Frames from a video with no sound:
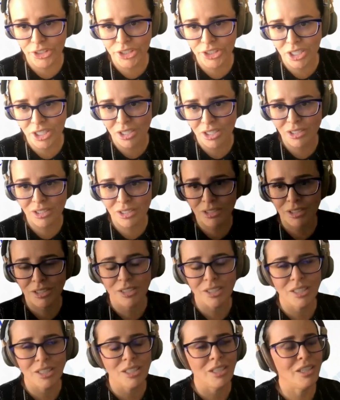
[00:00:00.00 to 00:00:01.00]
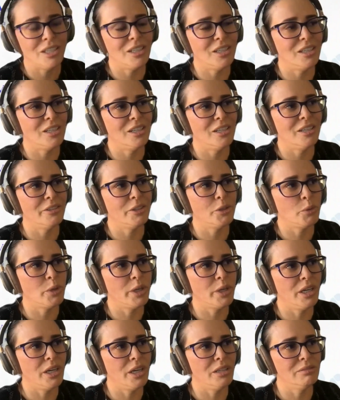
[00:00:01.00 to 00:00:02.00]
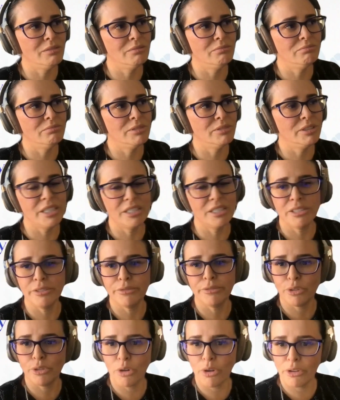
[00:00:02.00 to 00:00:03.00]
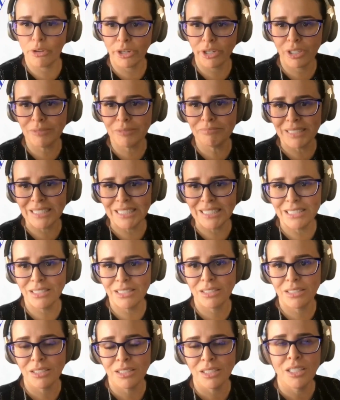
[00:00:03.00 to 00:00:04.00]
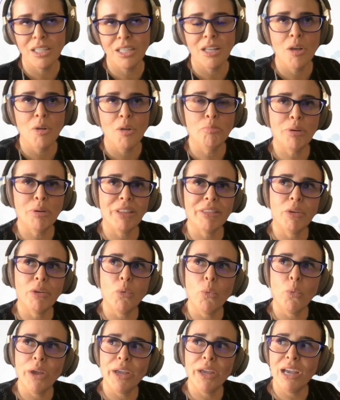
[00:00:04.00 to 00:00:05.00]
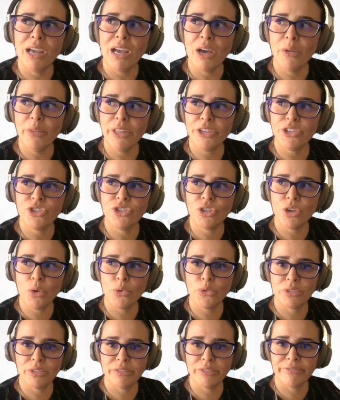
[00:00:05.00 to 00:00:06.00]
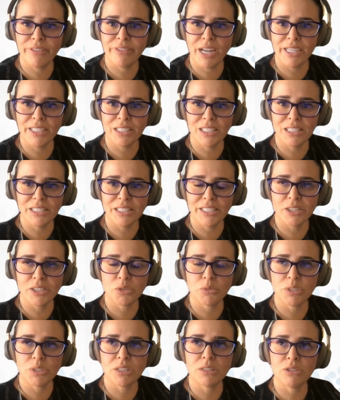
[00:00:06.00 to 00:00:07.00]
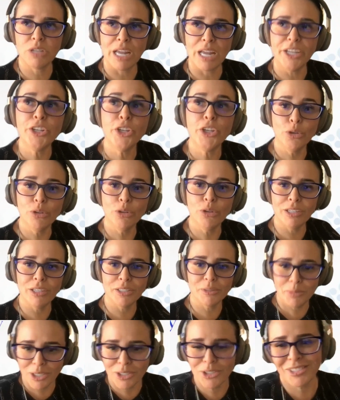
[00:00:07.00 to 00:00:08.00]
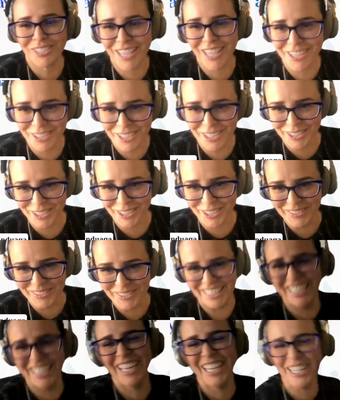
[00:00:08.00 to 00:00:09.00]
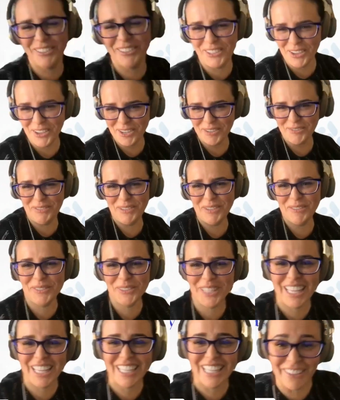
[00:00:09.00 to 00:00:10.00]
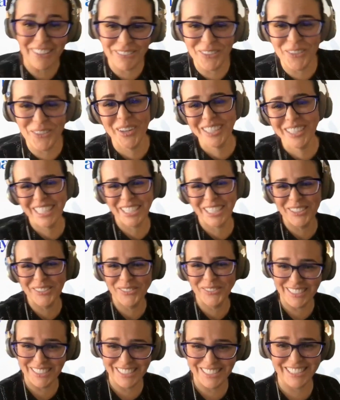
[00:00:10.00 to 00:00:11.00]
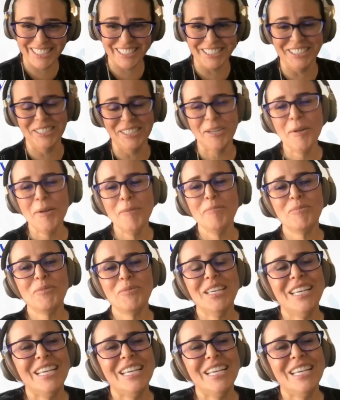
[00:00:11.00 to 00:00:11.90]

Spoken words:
the underdog. There were 64 other companies, but the way how they chose the finalists was, I knew this because Sandra told me, the other people that had won the competition,